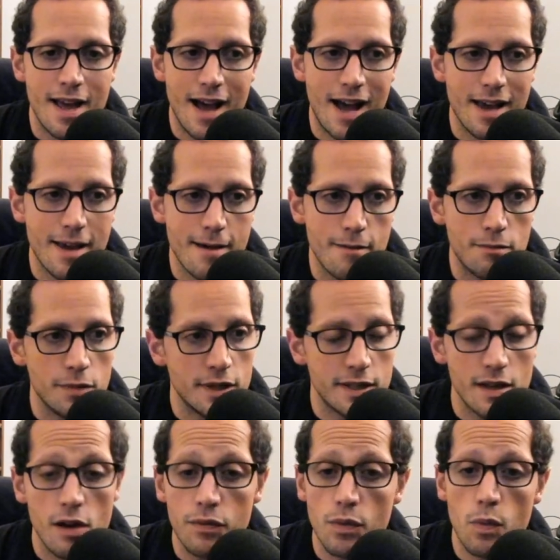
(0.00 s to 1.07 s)
I am
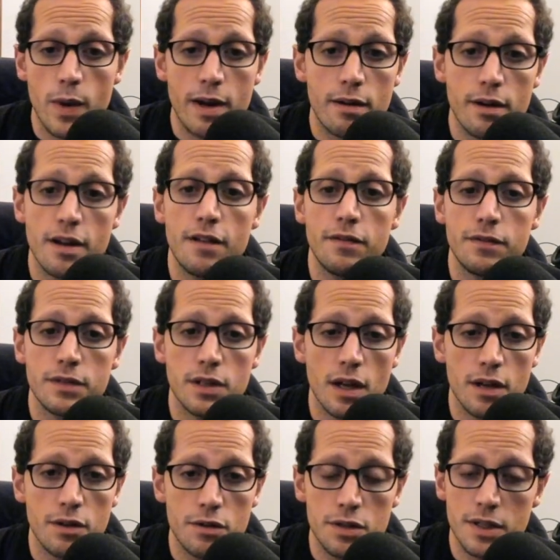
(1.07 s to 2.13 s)
self-aware enough to
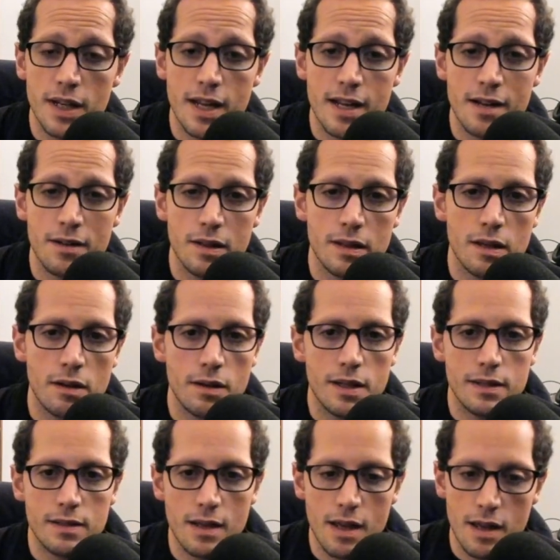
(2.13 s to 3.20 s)
understand that there
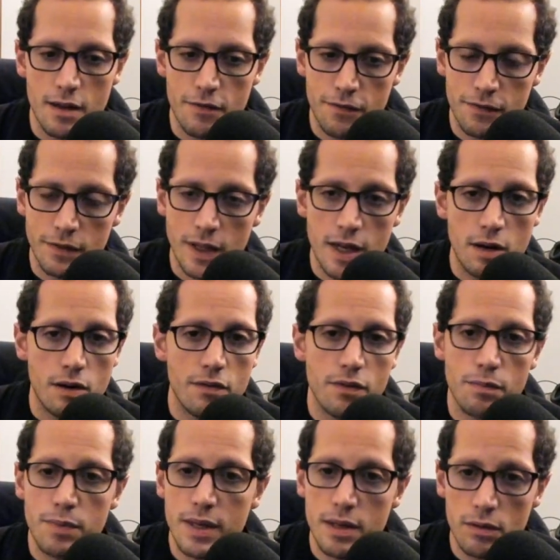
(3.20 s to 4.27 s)
is a flair of
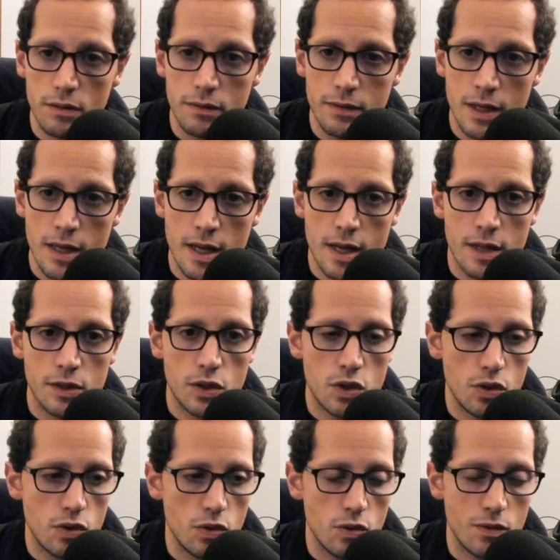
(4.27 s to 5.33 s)
appeal
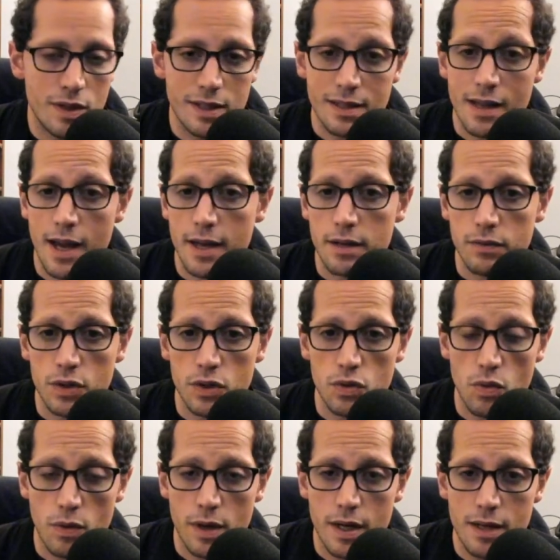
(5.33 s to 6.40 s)
to this kind of
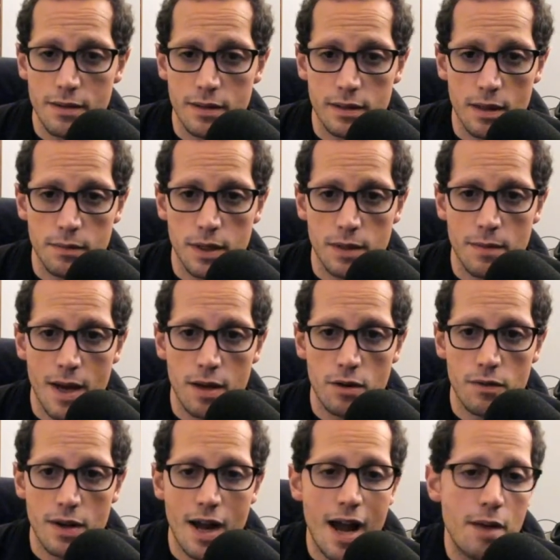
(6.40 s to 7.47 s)
story, this subject
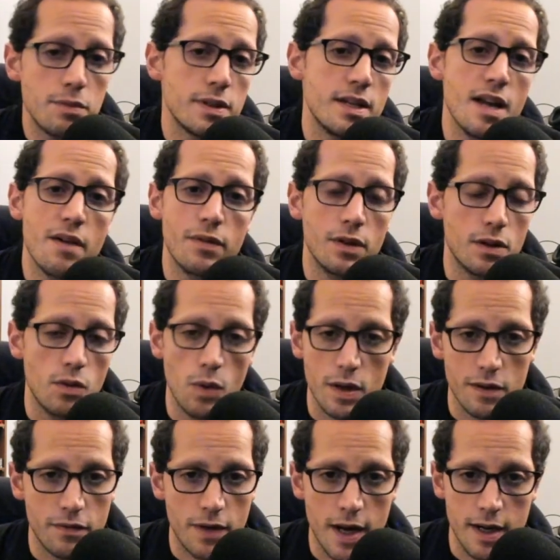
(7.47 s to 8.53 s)
matter, that I was never going
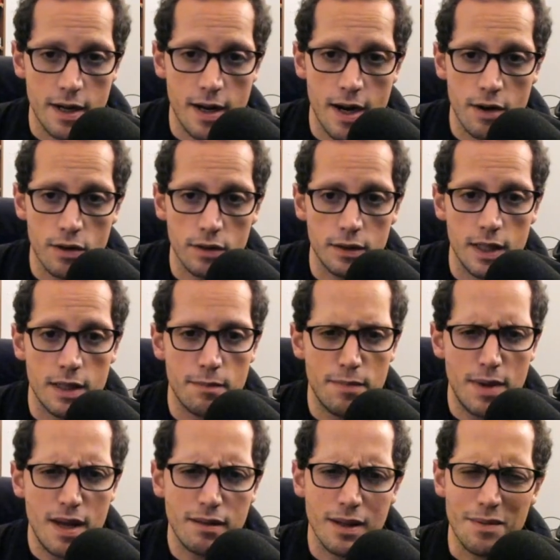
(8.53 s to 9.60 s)
to find inherently
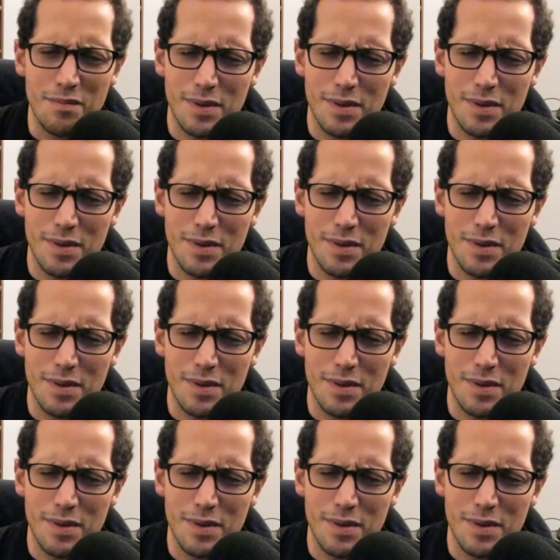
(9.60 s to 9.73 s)
compelling.